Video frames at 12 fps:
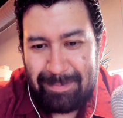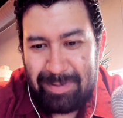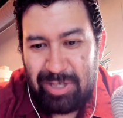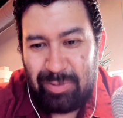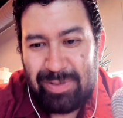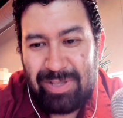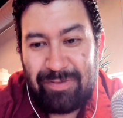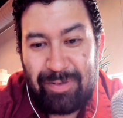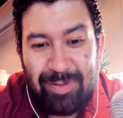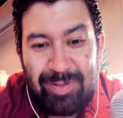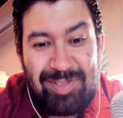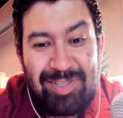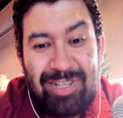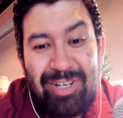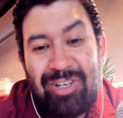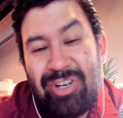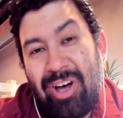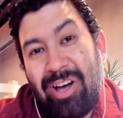he was the first
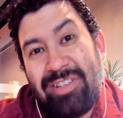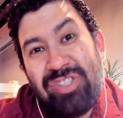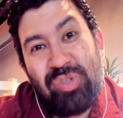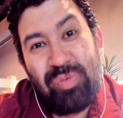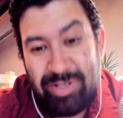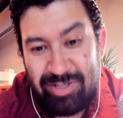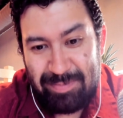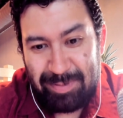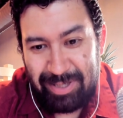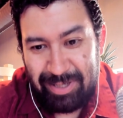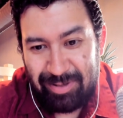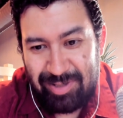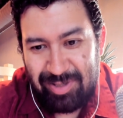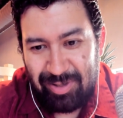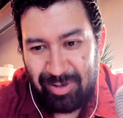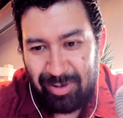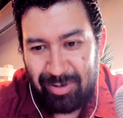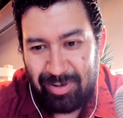non-Swedish player
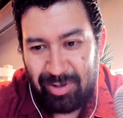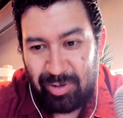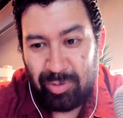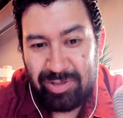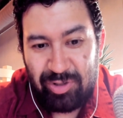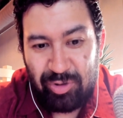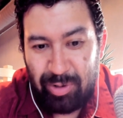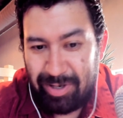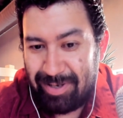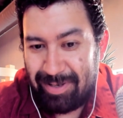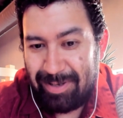to earn the Golden Grid.